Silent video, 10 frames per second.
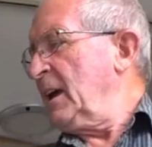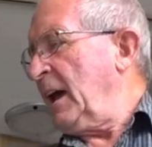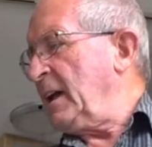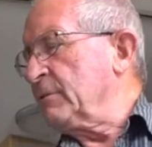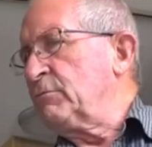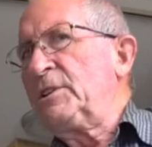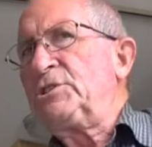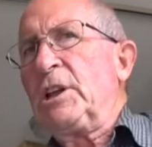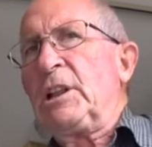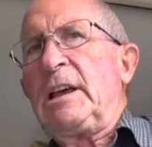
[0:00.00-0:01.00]
and
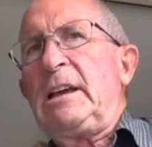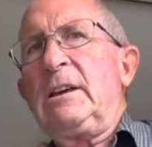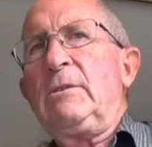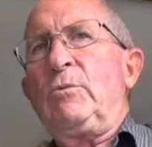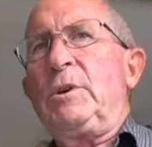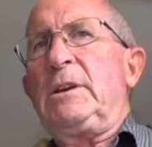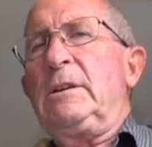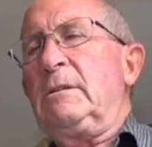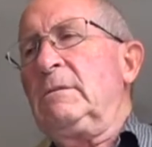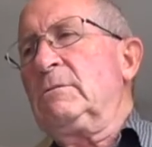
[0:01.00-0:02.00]
originally
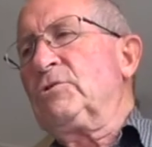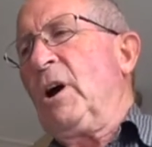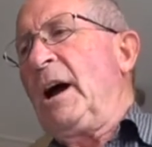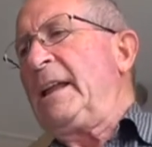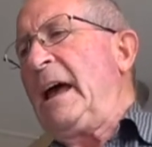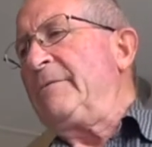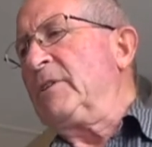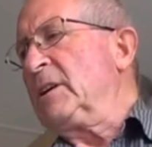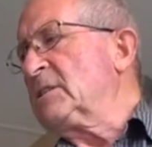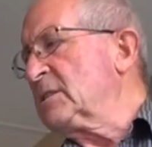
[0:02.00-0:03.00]
we tried
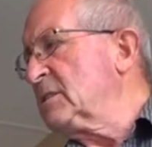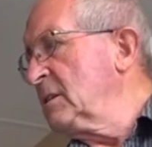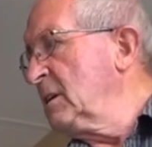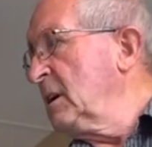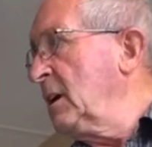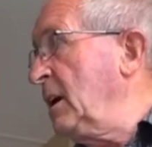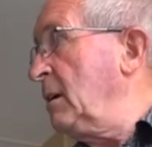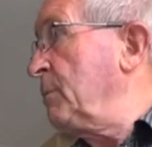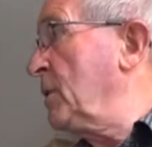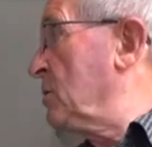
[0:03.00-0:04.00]
having it
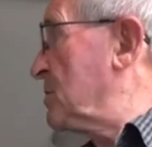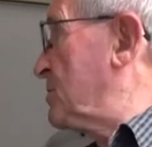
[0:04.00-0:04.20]
here because